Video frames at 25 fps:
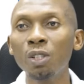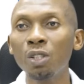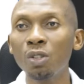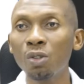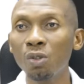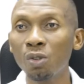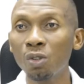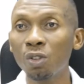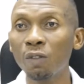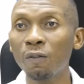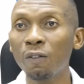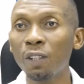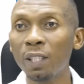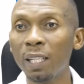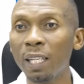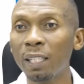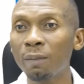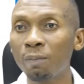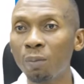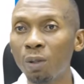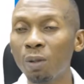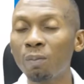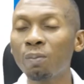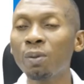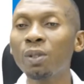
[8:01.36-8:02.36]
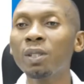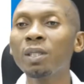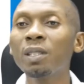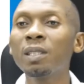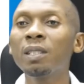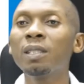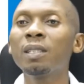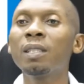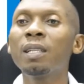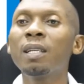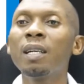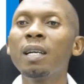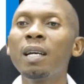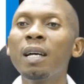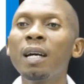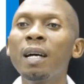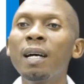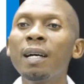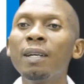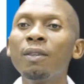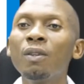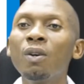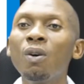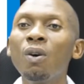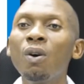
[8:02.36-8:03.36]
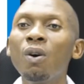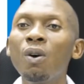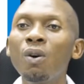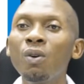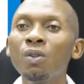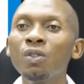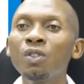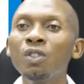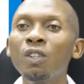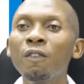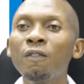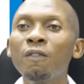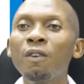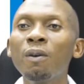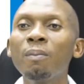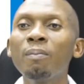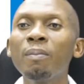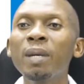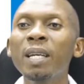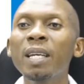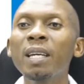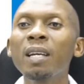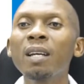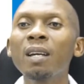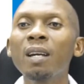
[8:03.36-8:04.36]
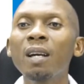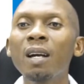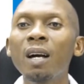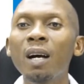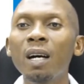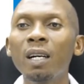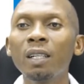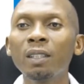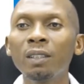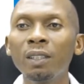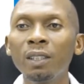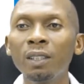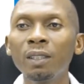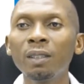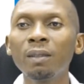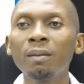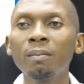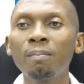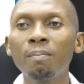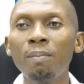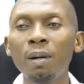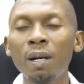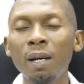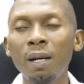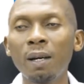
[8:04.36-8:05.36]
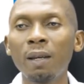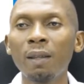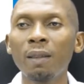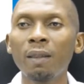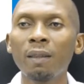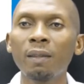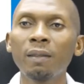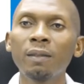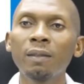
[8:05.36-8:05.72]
used for that purpose and also for making garden paths.